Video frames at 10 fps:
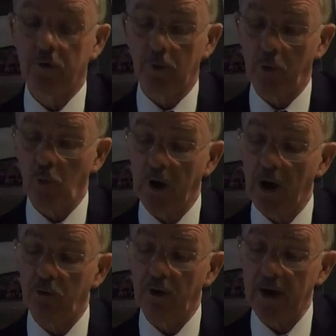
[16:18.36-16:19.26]
could be won
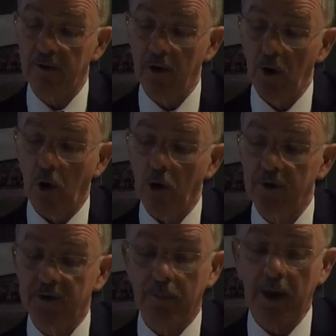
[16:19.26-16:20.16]
outright,
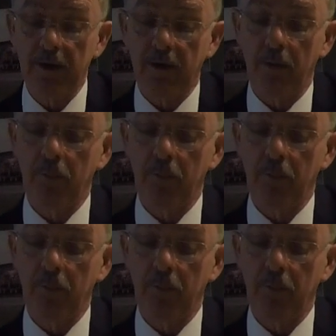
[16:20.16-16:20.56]
others depended on